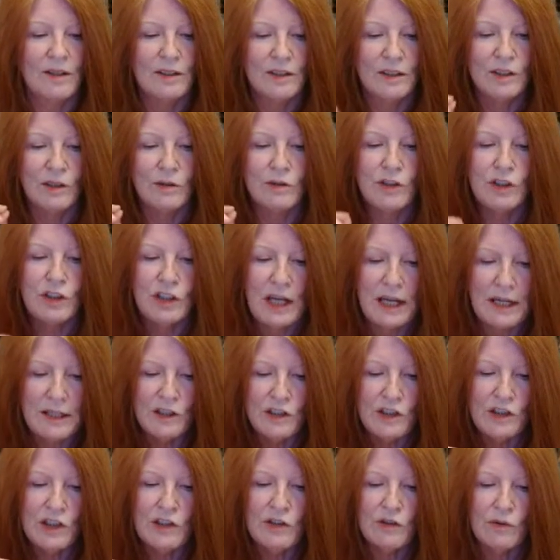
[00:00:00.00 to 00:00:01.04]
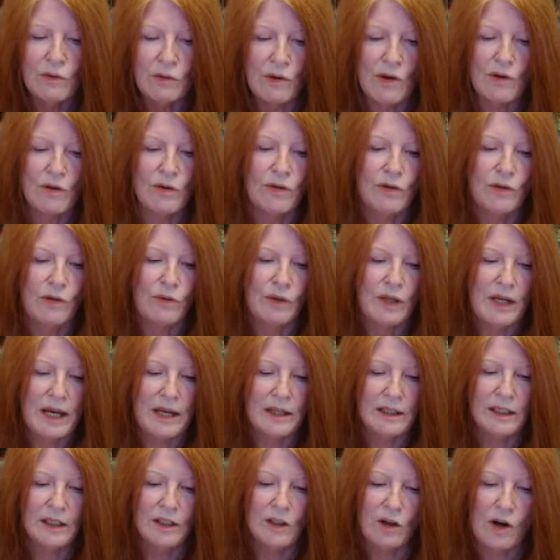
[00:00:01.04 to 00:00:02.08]
So change and growth,
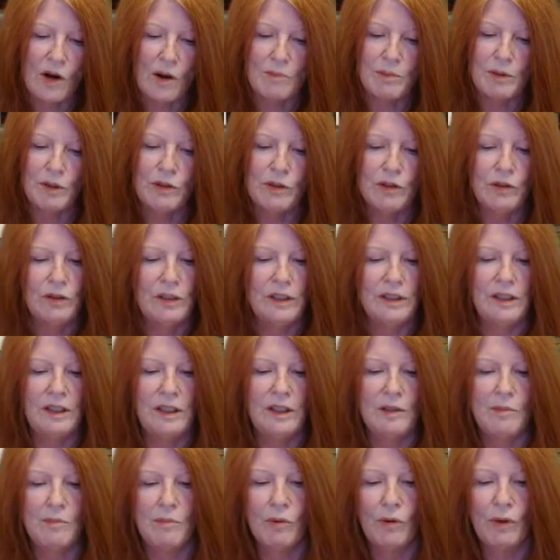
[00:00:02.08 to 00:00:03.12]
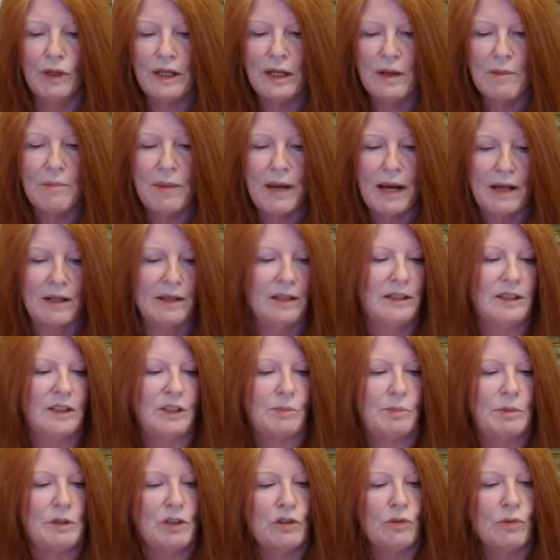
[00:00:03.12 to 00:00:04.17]
creating an opportunity to bring a balance
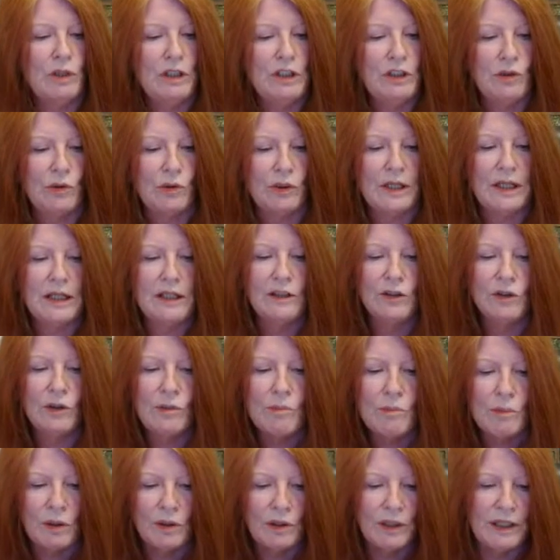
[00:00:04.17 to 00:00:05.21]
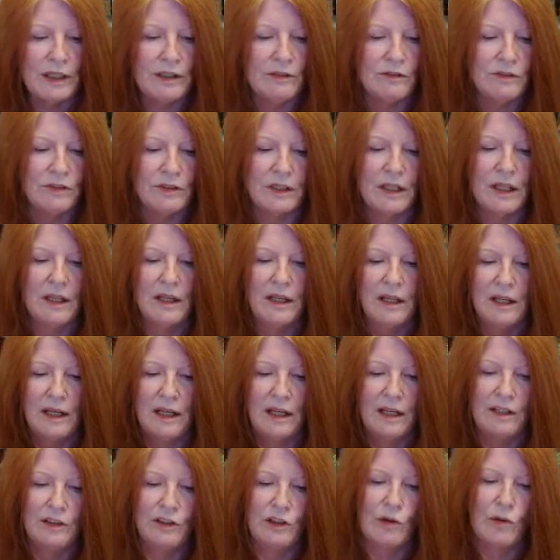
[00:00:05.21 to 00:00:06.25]
between your inner beliefs
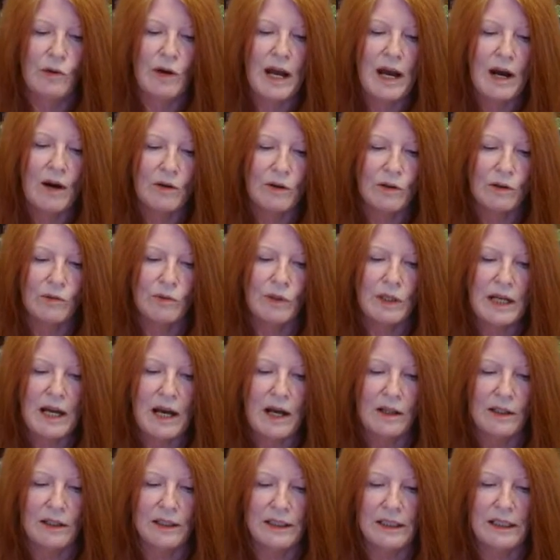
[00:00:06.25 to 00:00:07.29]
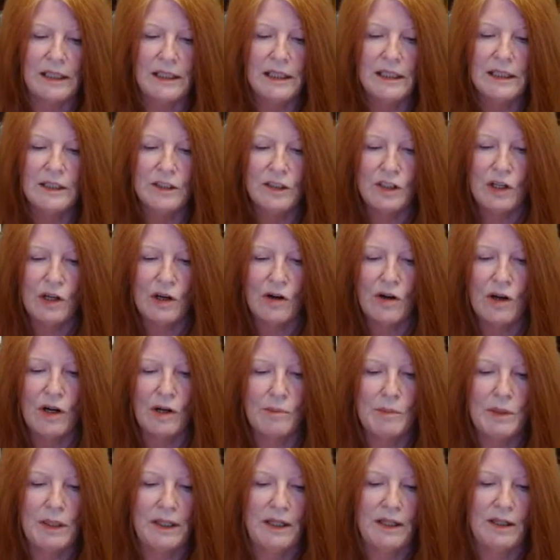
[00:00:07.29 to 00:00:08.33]
and your outer reality into
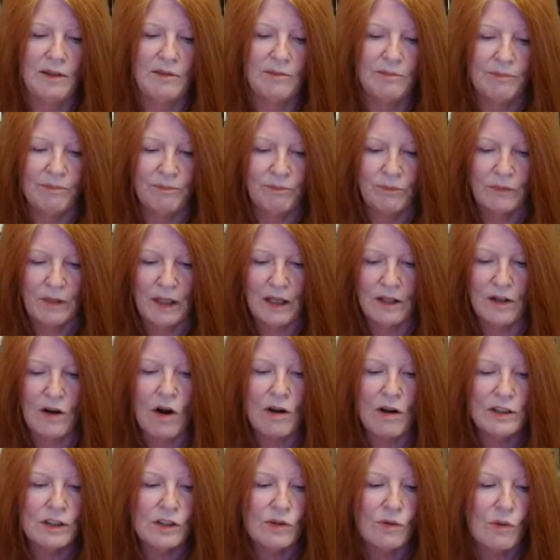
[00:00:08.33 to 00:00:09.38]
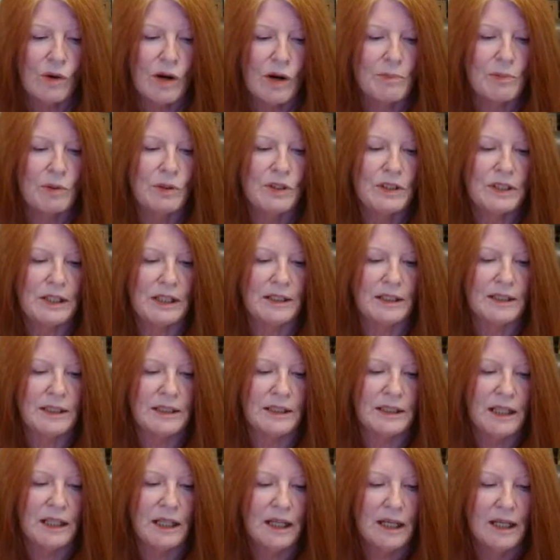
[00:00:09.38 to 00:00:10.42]
harmony. It also
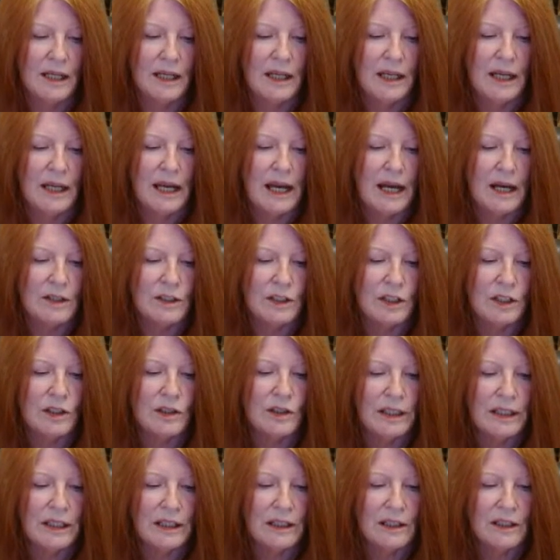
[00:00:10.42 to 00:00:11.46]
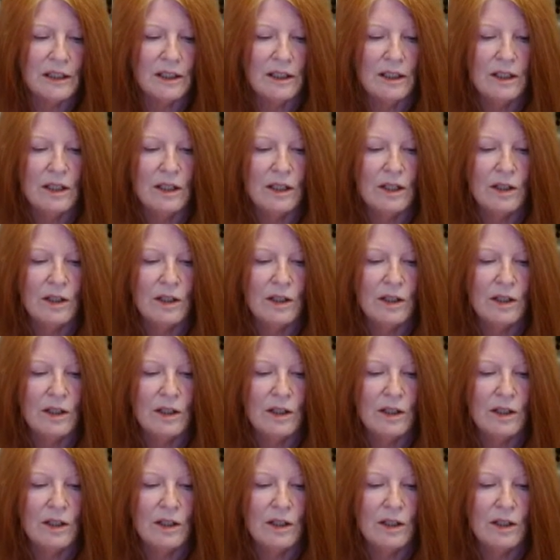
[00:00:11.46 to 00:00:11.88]
represents handling